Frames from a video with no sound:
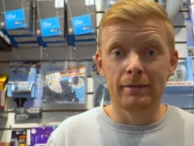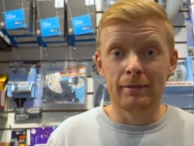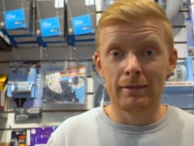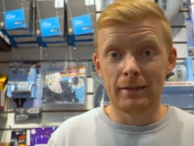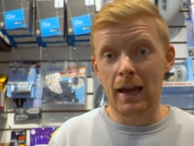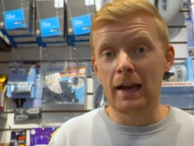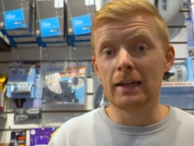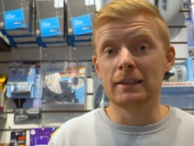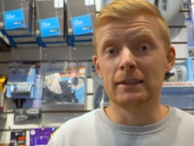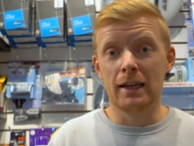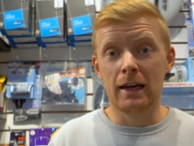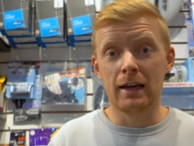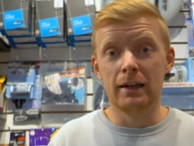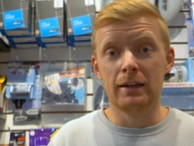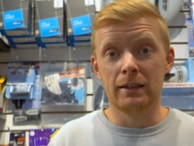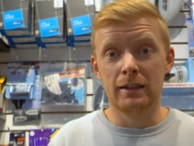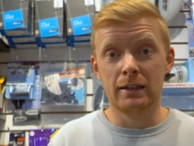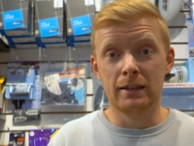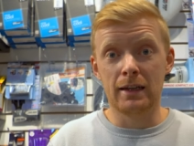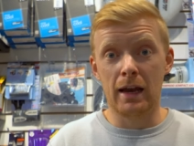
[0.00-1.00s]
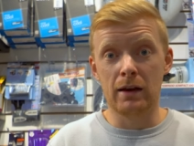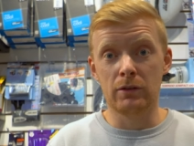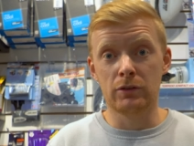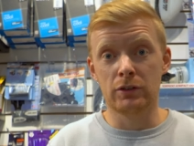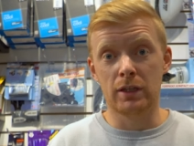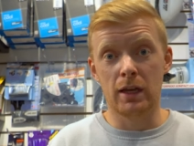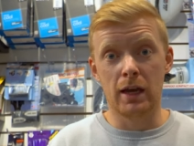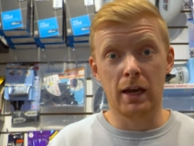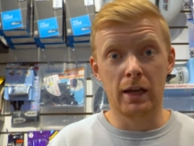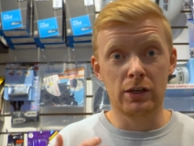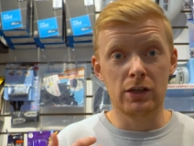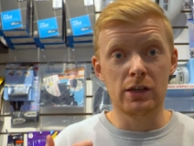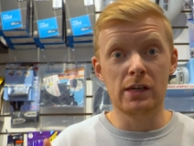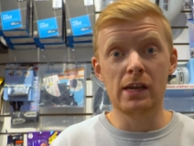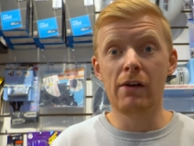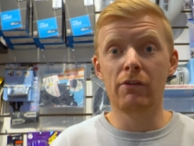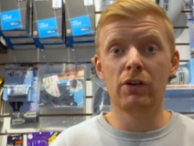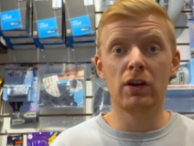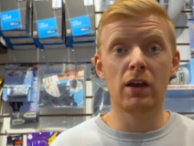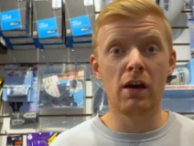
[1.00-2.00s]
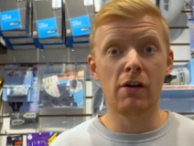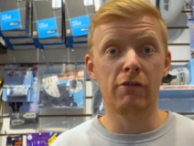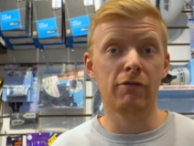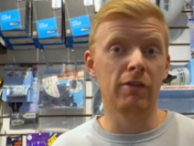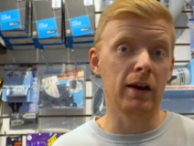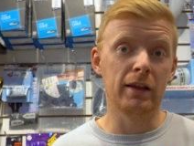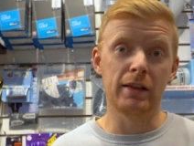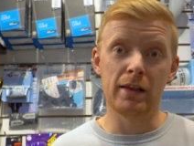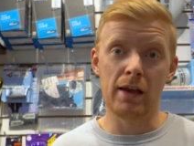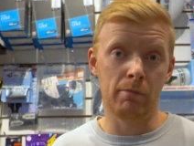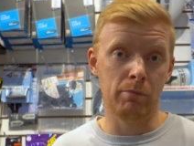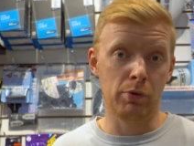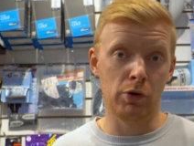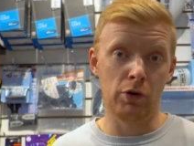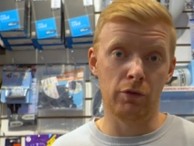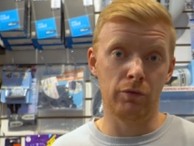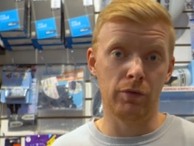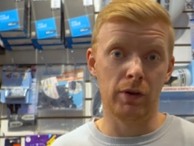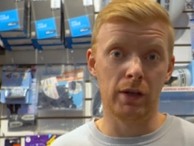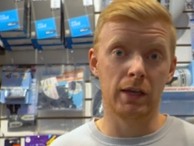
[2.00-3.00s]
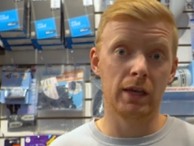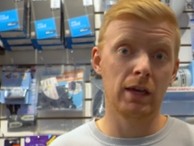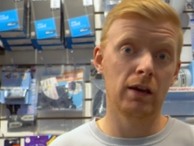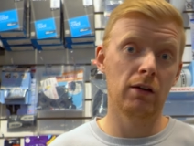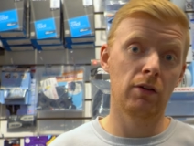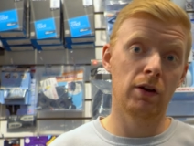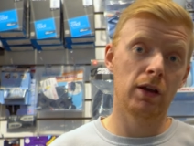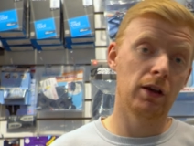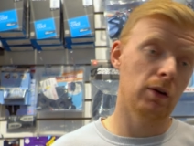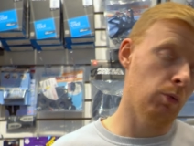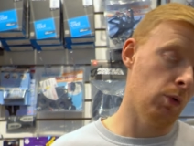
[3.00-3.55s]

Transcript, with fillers: That's kind of the downside. You never gonna find that perfect gearing,